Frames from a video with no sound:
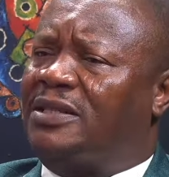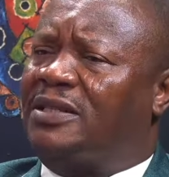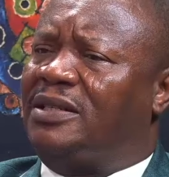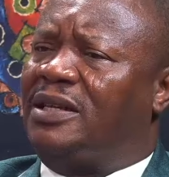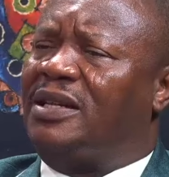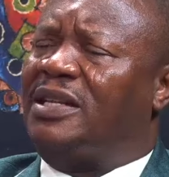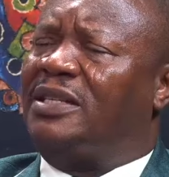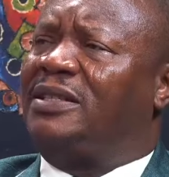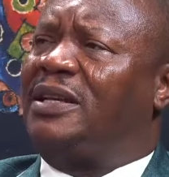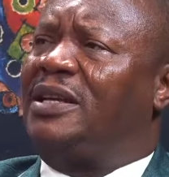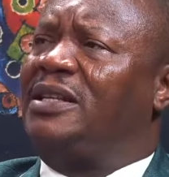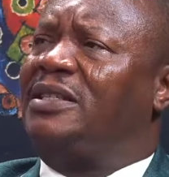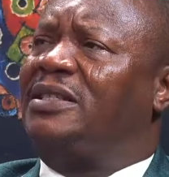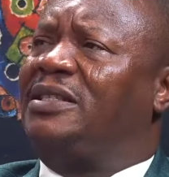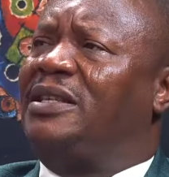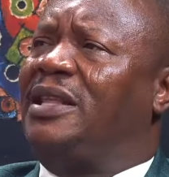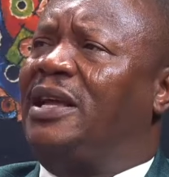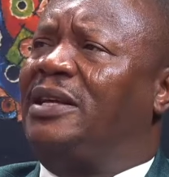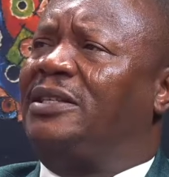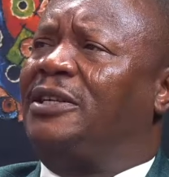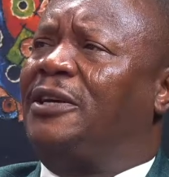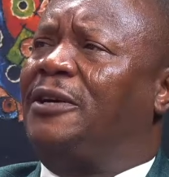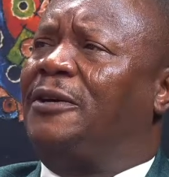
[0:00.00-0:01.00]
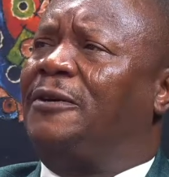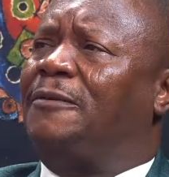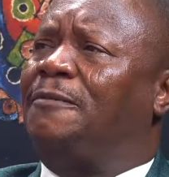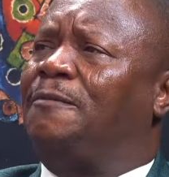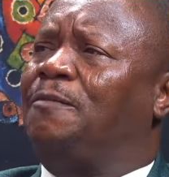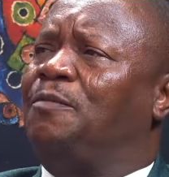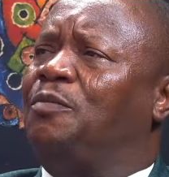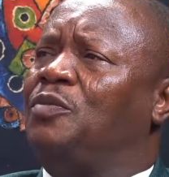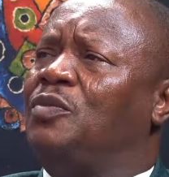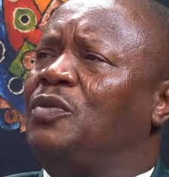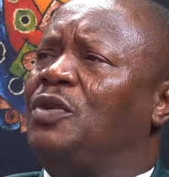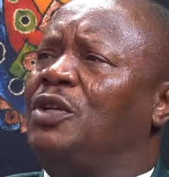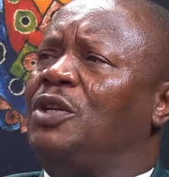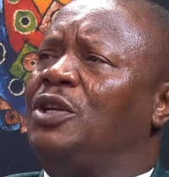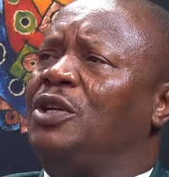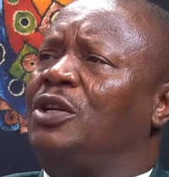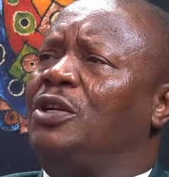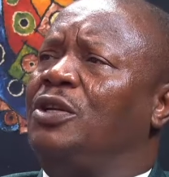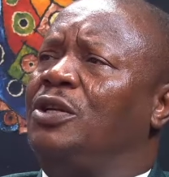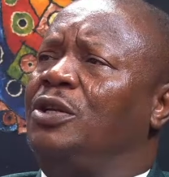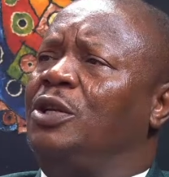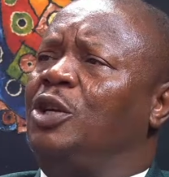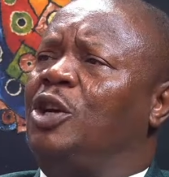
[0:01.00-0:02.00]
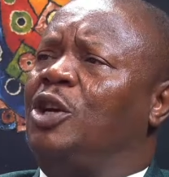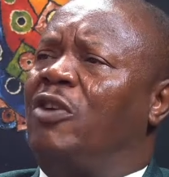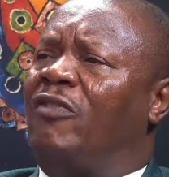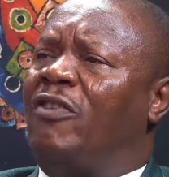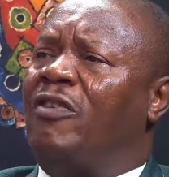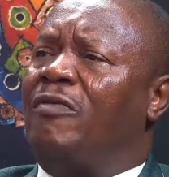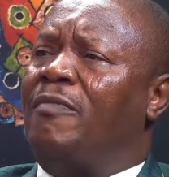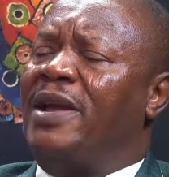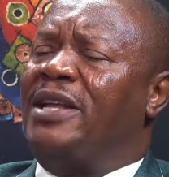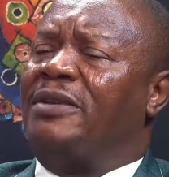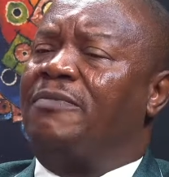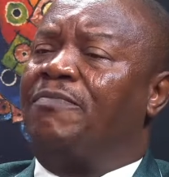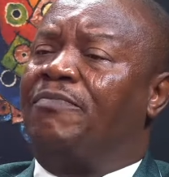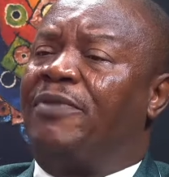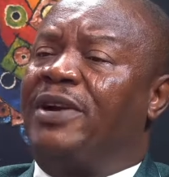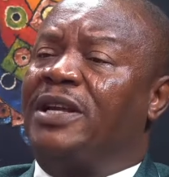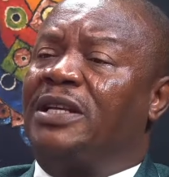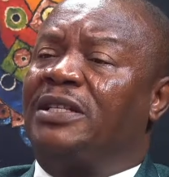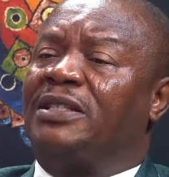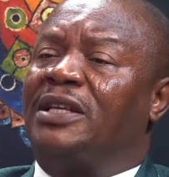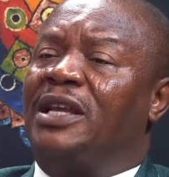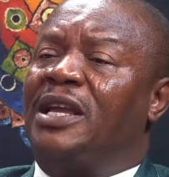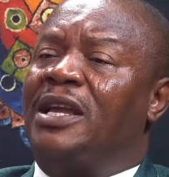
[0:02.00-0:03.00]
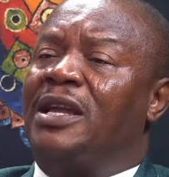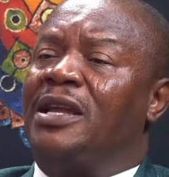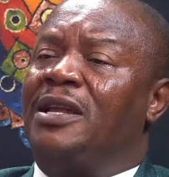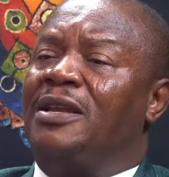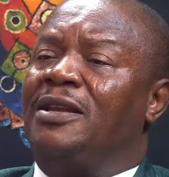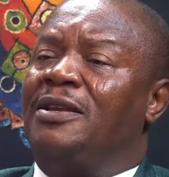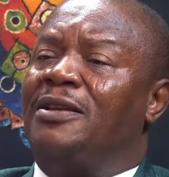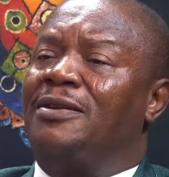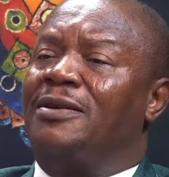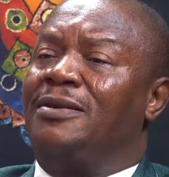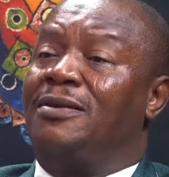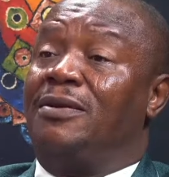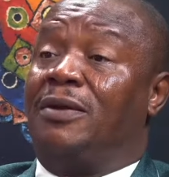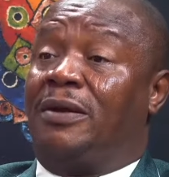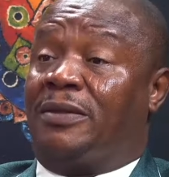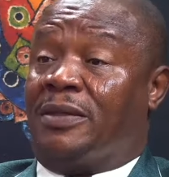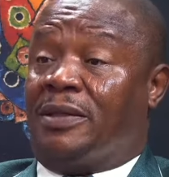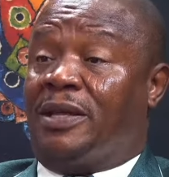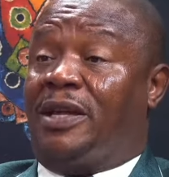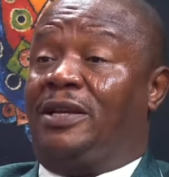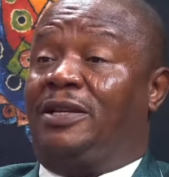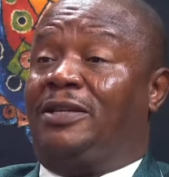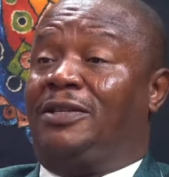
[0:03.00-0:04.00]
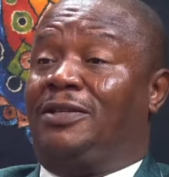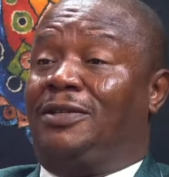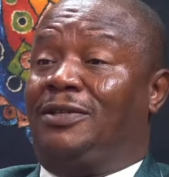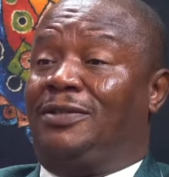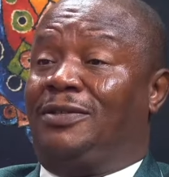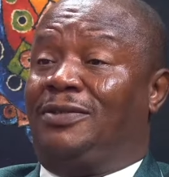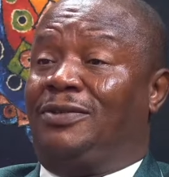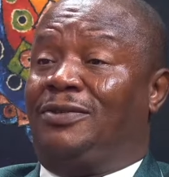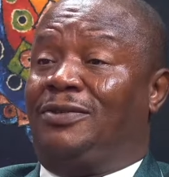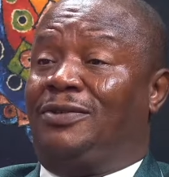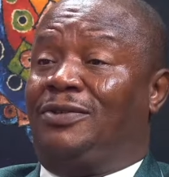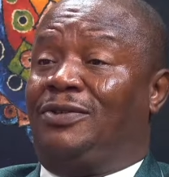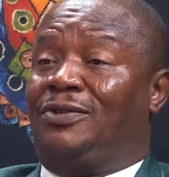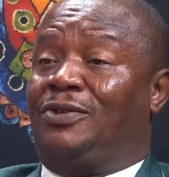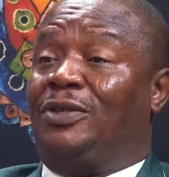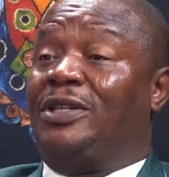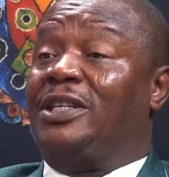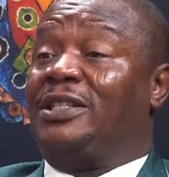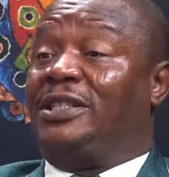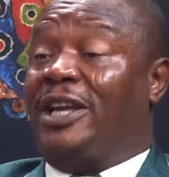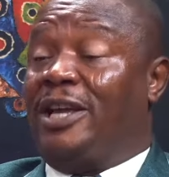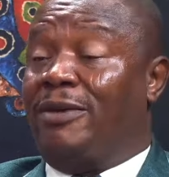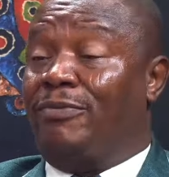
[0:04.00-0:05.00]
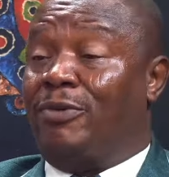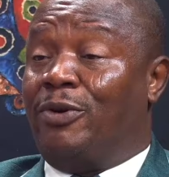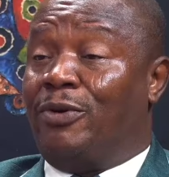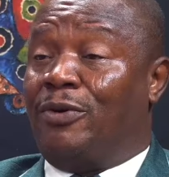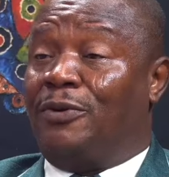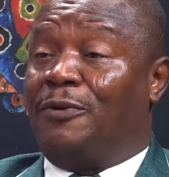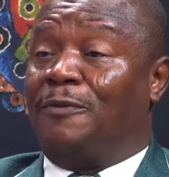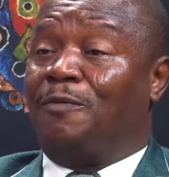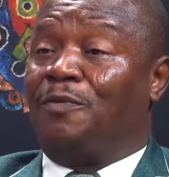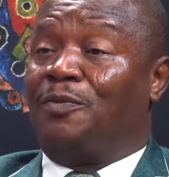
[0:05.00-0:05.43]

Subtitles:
in the sense that the government brings in nothing to the table,